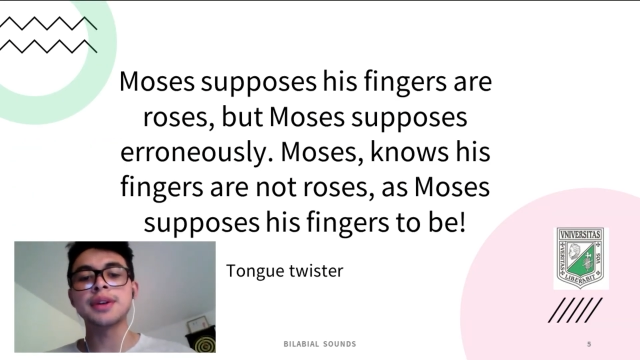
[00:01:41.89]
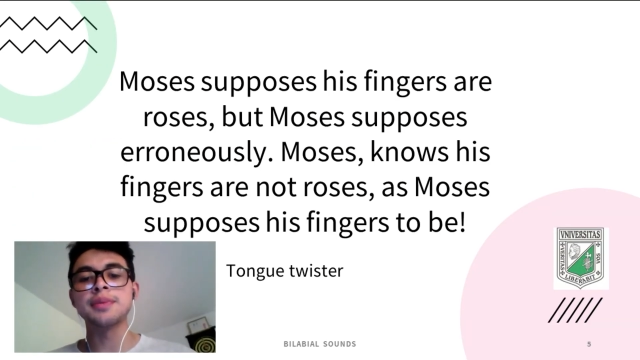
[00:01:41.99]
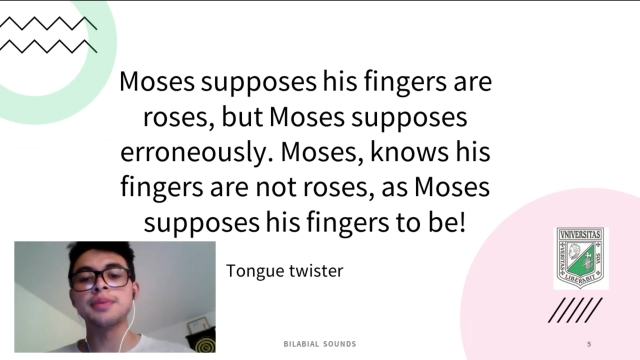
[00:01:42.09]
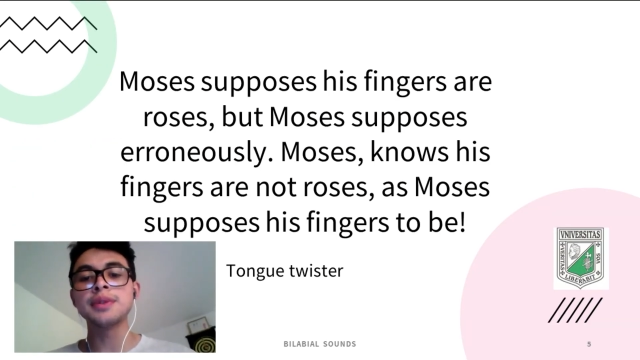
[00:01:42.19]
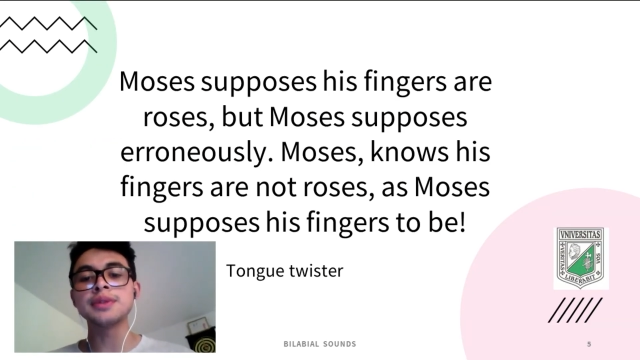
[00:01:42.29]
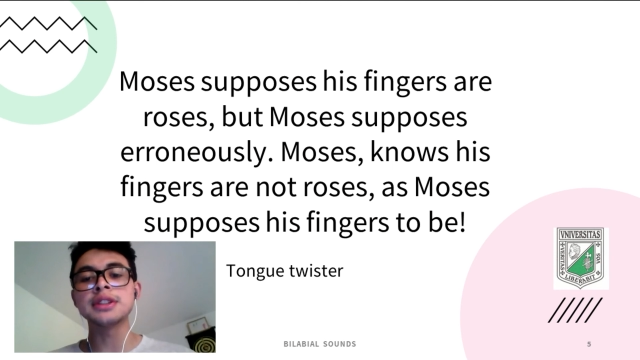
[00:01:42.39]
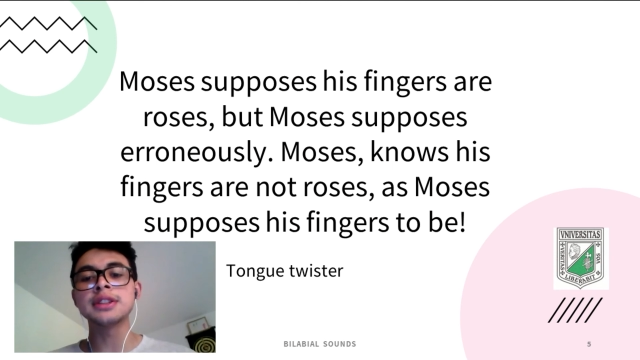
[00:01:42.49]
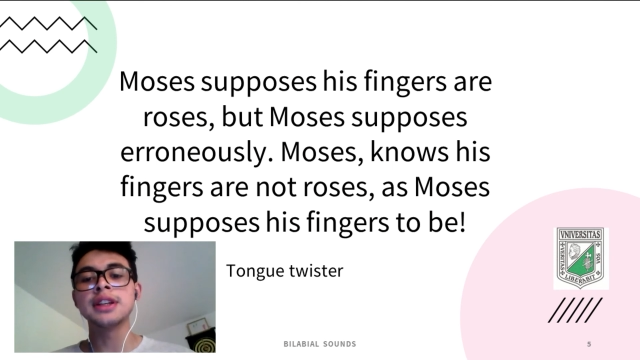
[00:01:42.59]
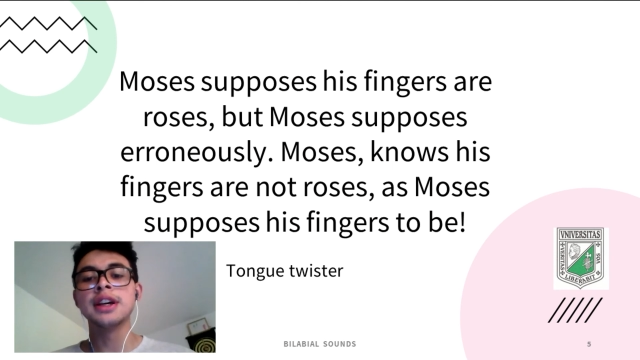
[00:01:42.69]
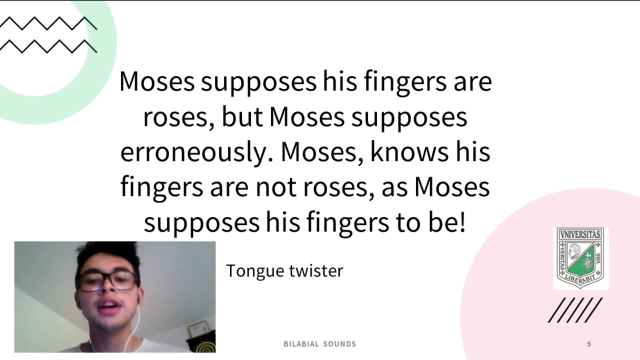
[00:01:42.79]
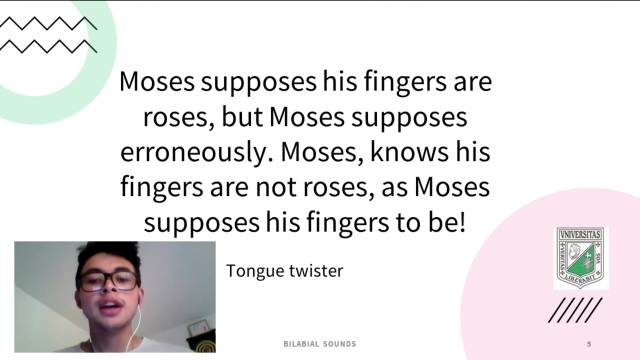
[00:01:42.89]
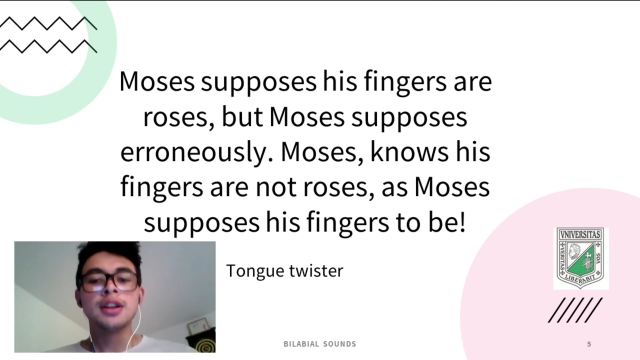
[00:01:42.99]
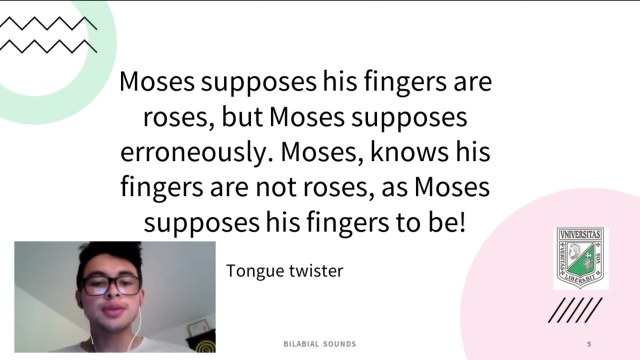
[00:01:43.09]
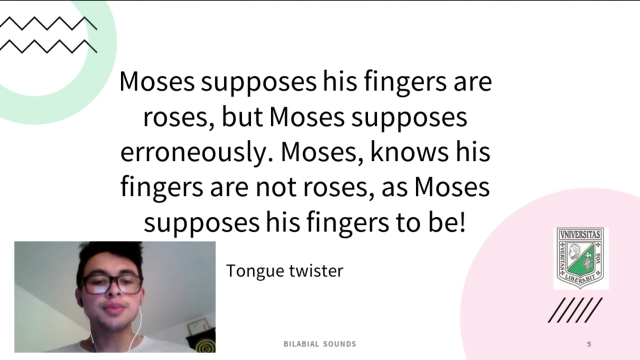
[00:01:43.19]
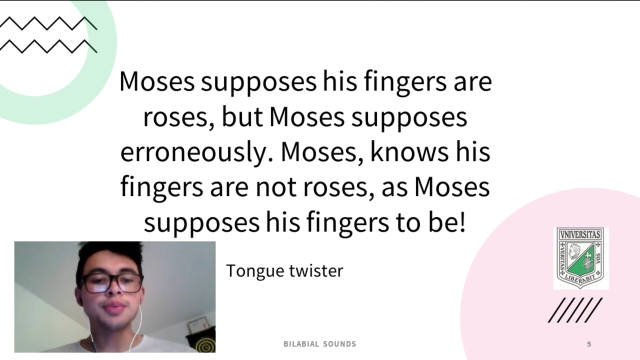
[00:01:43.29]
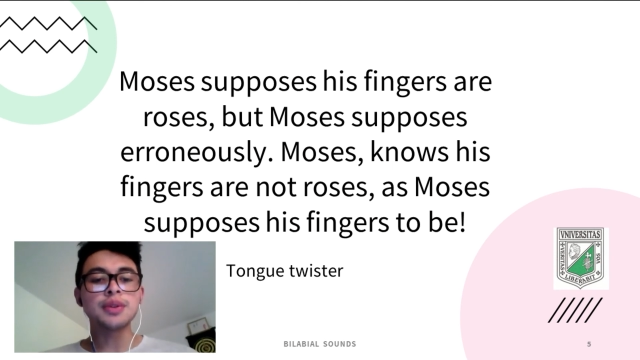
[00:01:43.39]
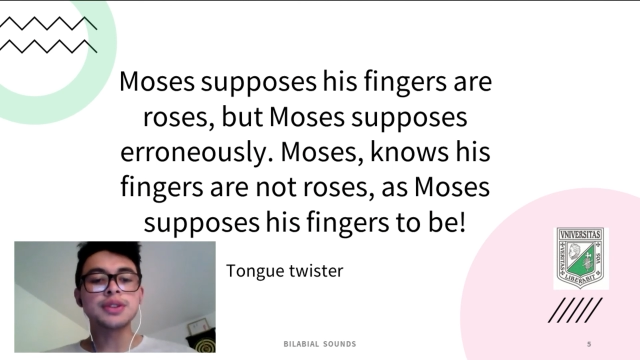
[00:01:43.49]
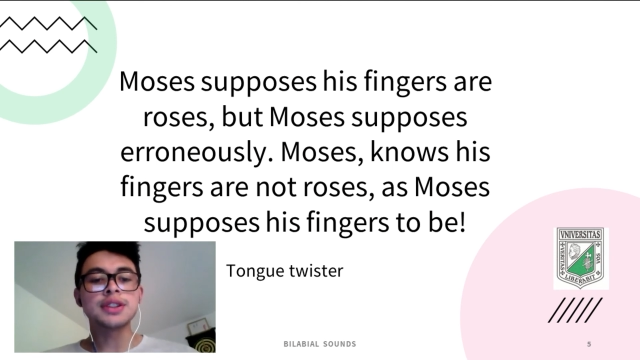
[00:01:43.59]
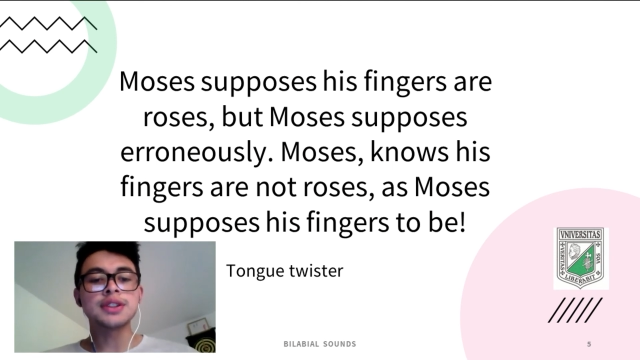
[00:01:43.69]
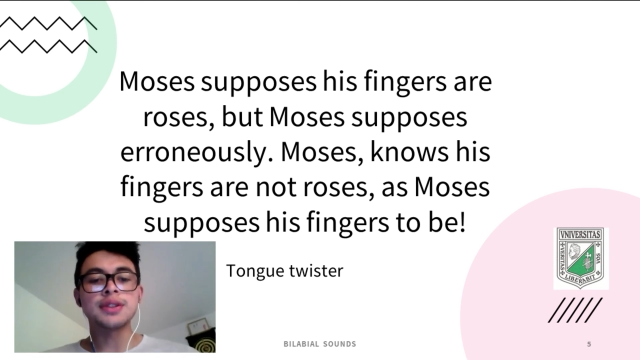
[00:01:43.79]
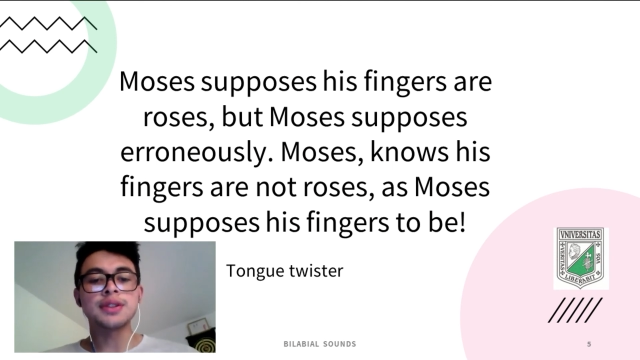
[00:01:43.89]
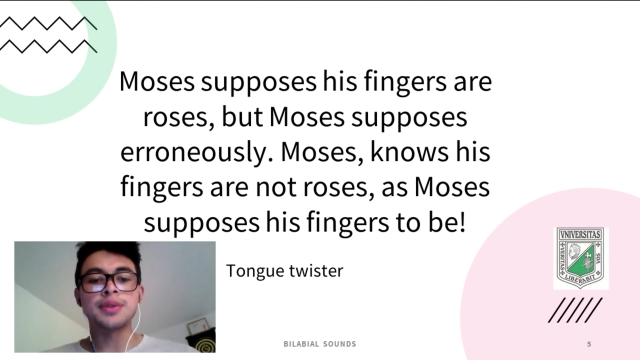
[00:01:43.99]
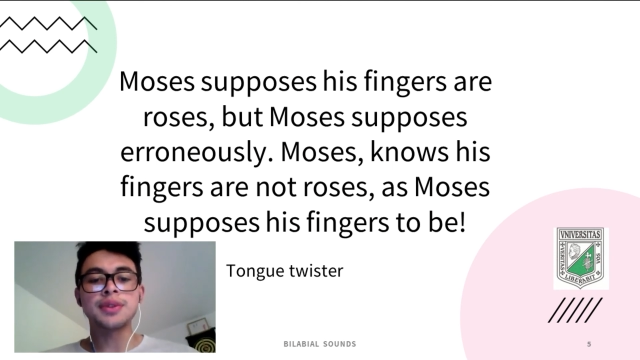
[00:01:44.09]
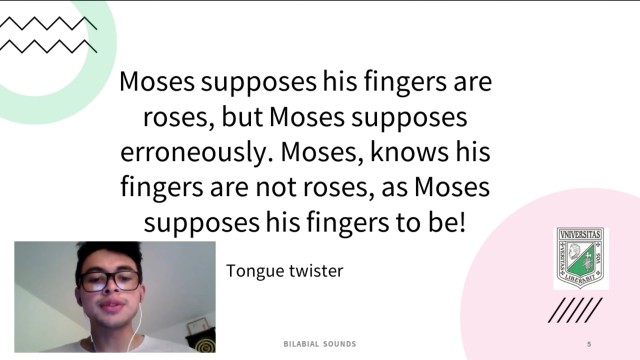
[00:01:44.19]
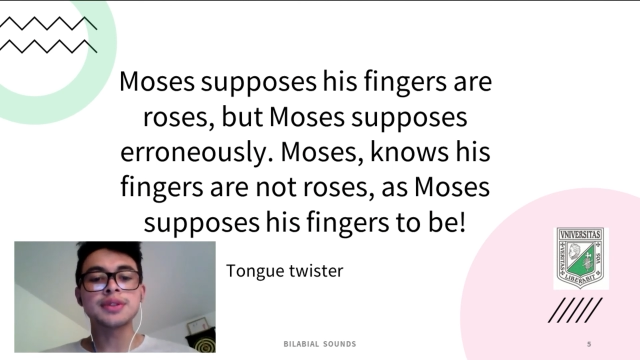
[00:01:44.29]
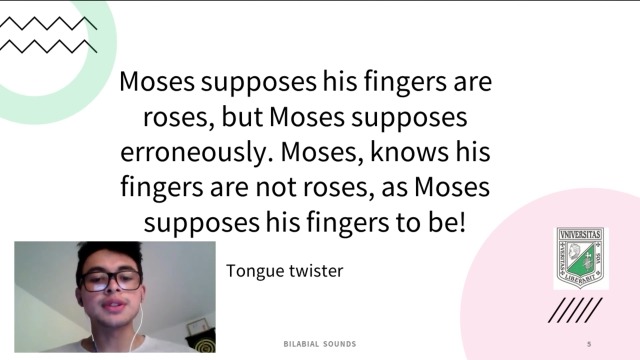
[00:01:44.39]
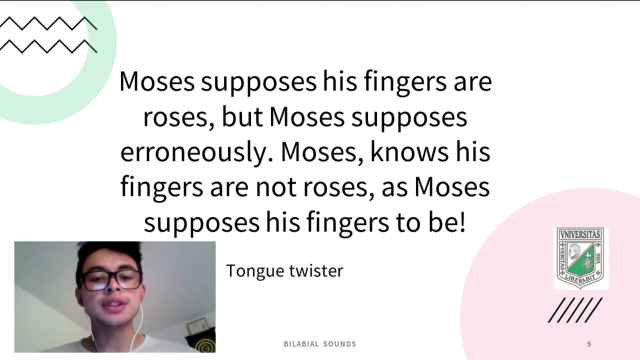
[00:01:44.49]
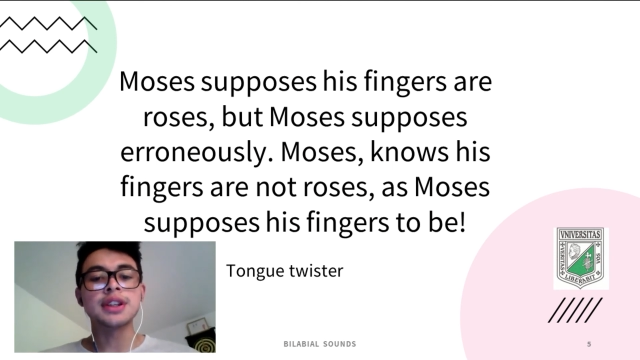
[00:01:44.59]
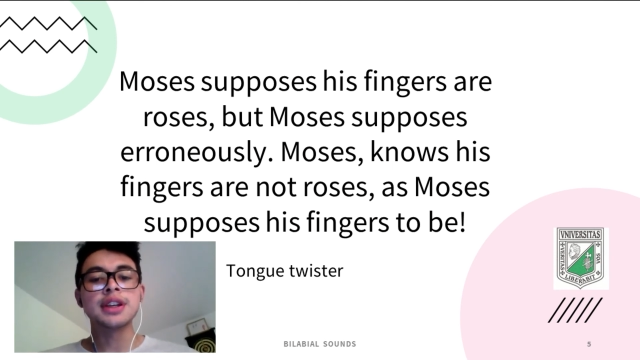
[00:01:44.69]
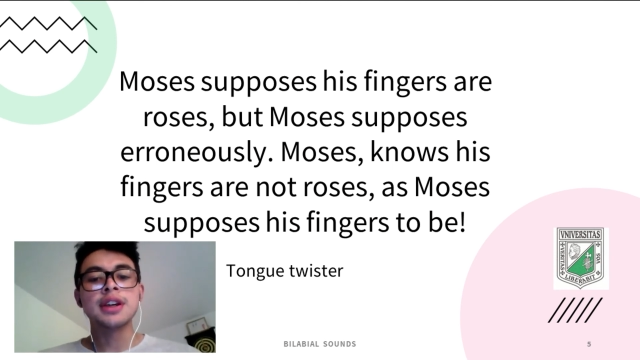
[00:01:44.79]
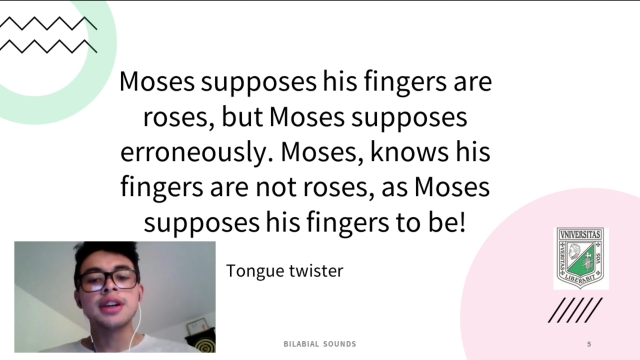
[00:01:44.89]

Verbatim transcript: but Moses supposes erroneously.